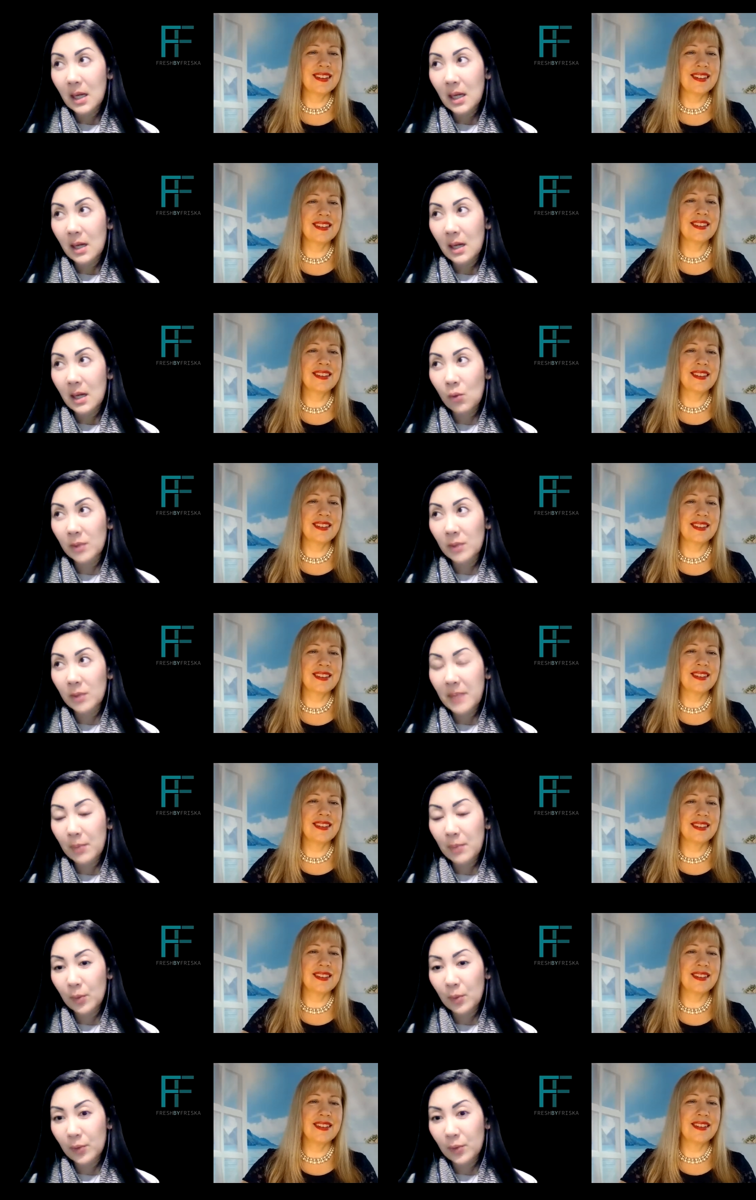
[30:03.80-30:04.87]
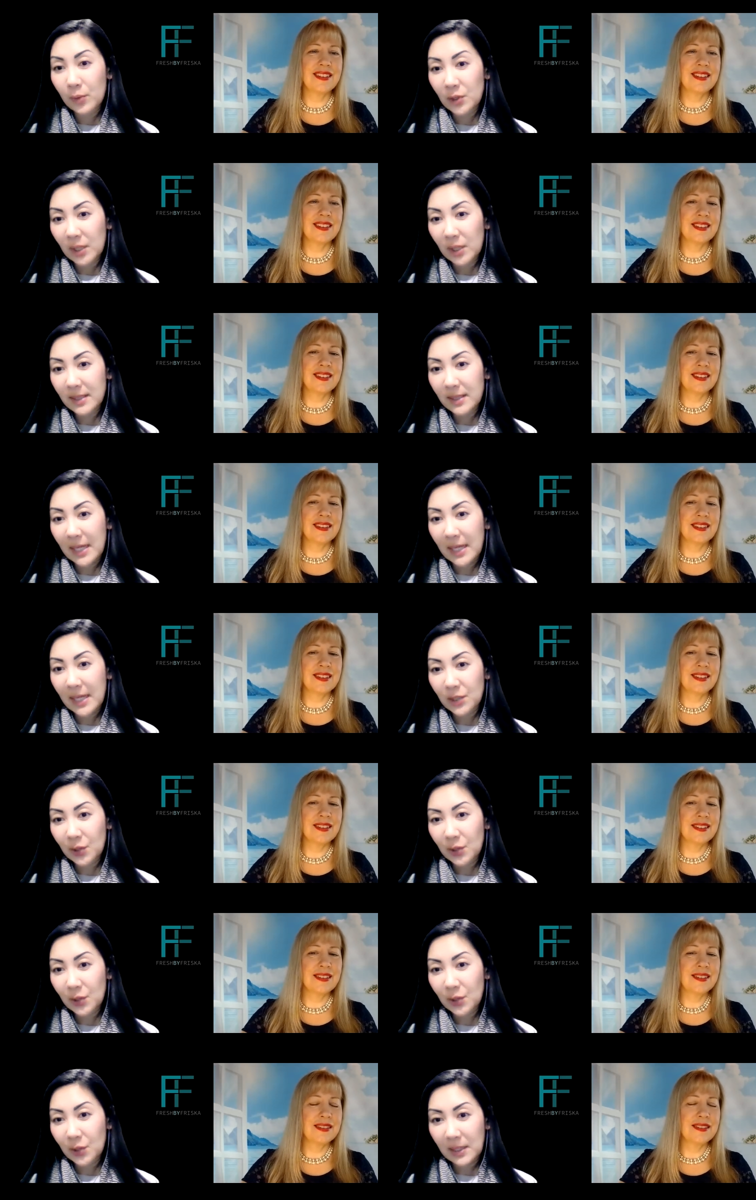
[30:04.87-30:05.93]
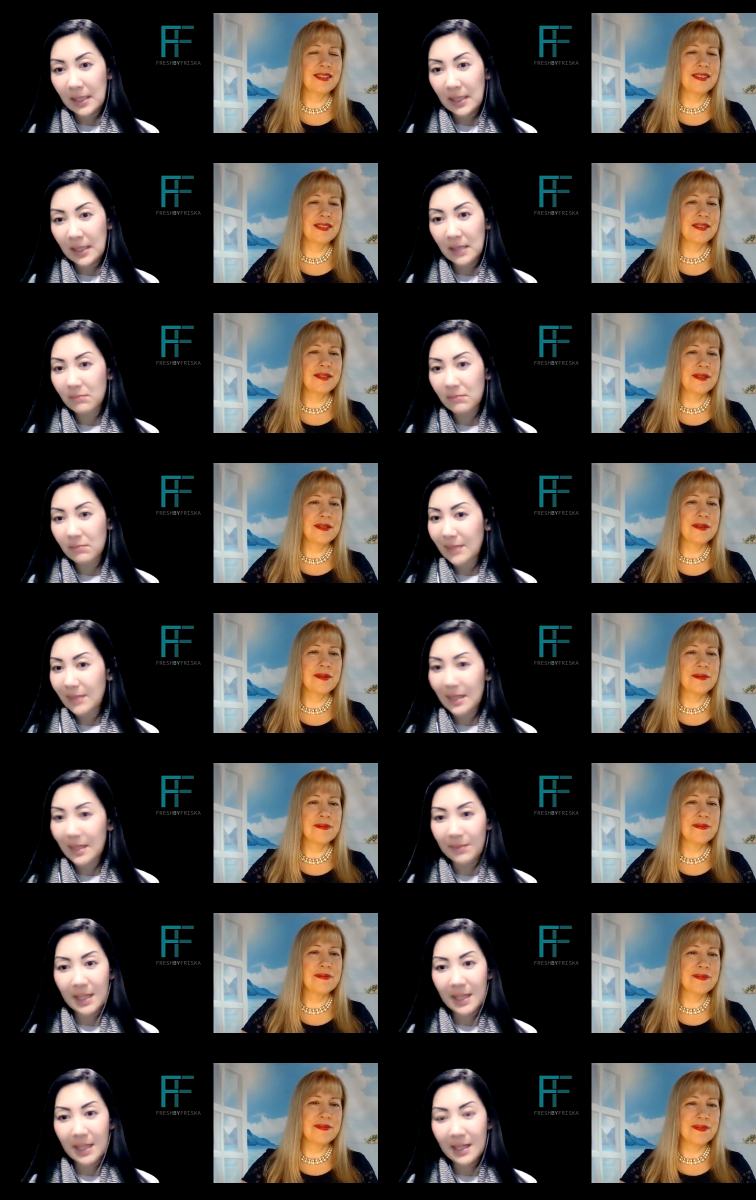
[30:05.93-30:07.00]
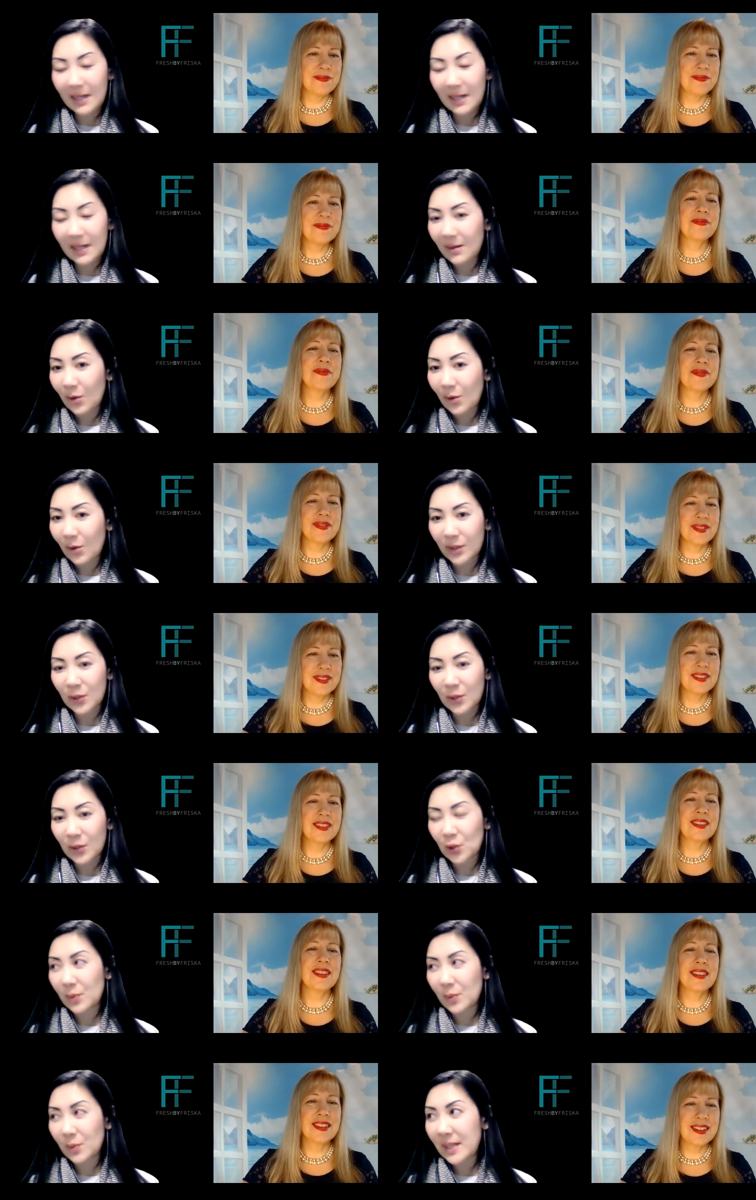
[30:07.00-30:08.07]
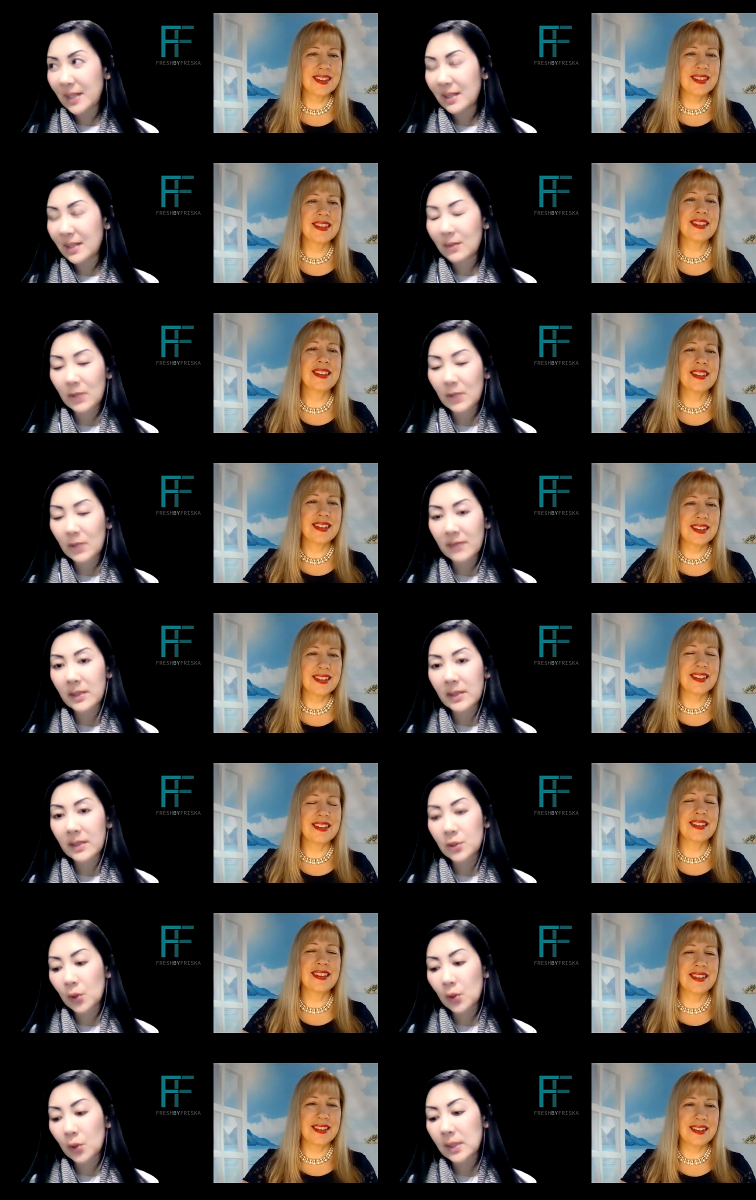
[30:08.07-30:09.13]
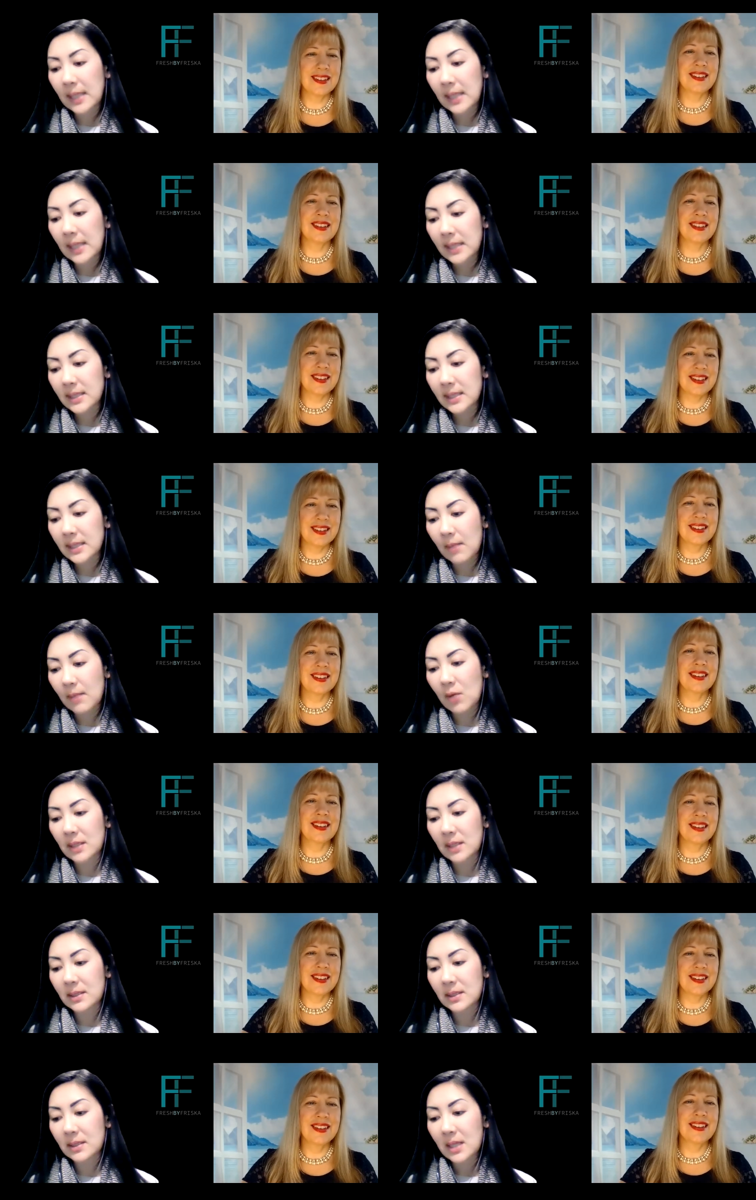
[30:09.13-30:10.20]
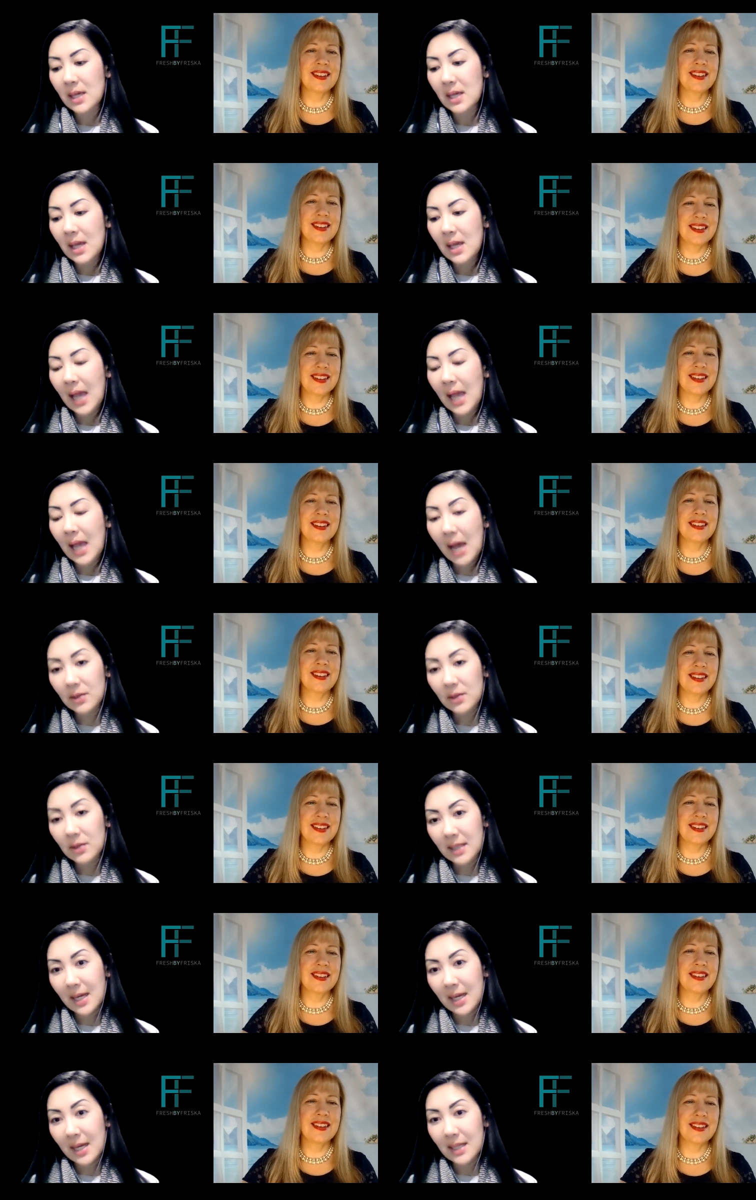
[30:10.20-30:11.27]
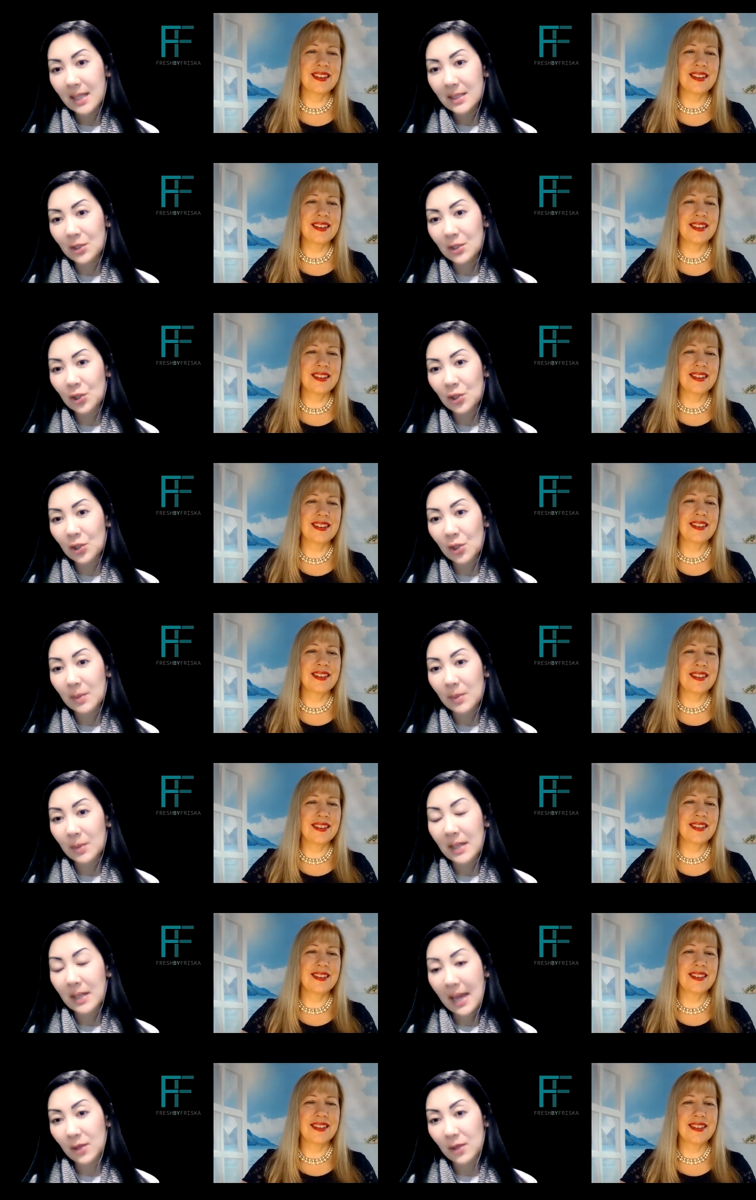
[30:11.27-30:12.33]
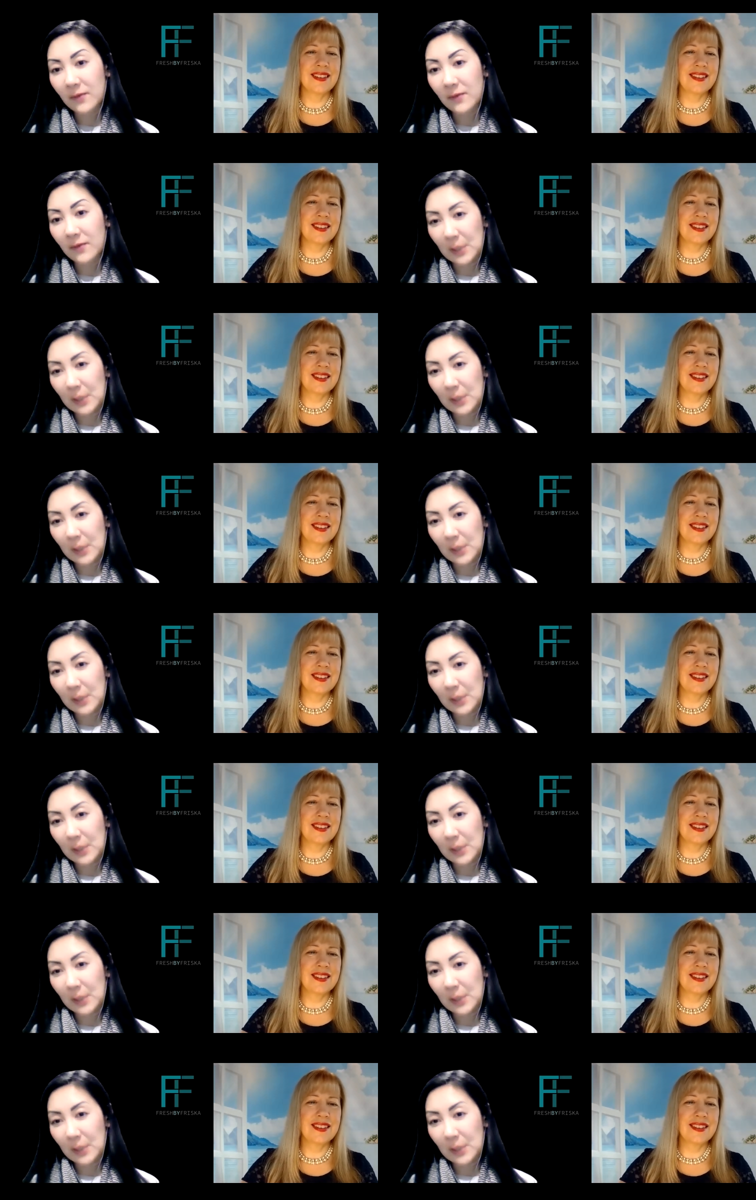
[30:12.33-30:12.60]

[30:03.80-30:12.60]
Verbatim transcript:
Speaker 1: uh, what people project externally in a meeting, on social media, whatever, don't let someone's outsides determine how you